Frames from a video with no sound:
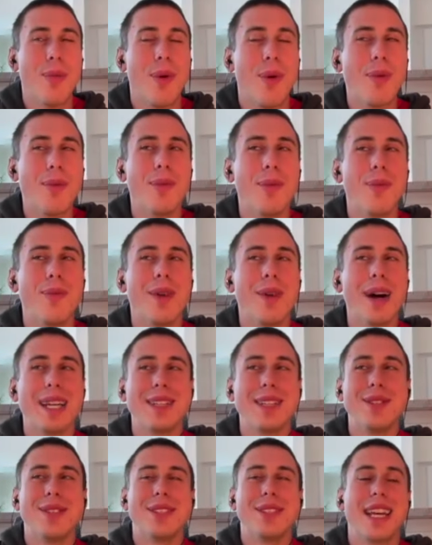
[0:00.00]
What
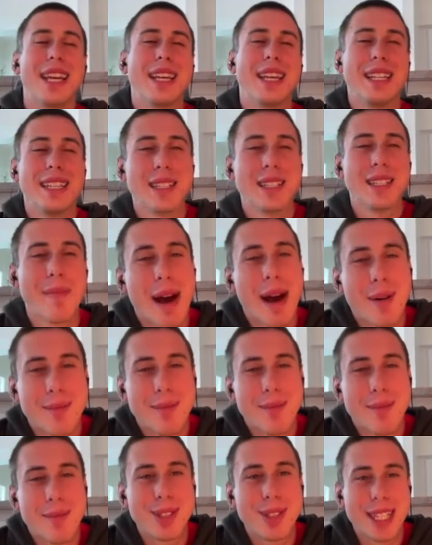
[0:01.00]
might you say it is
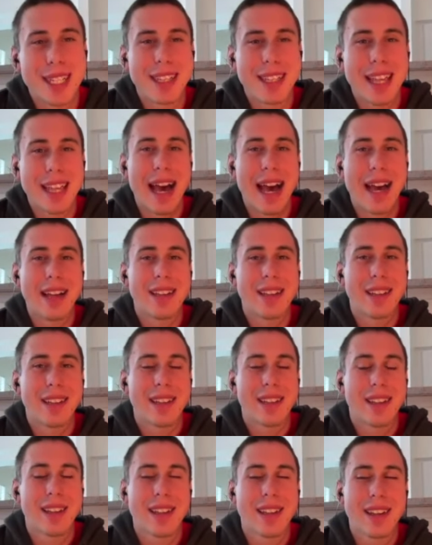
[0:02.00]
about music that
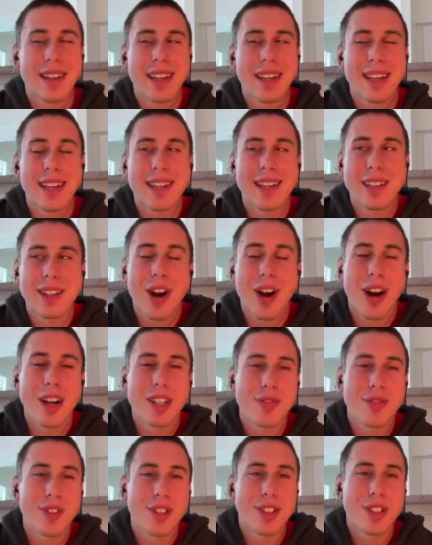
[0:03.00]
can
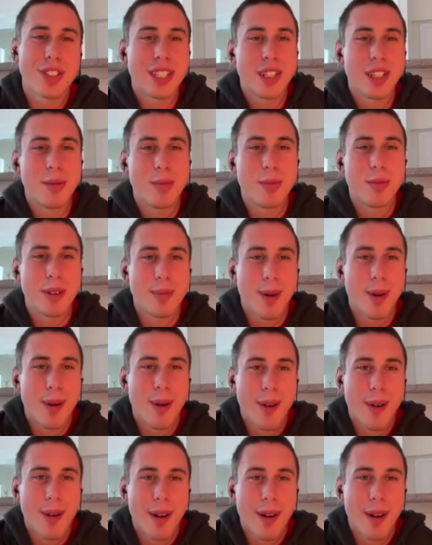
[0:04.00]
cause for it to heal people?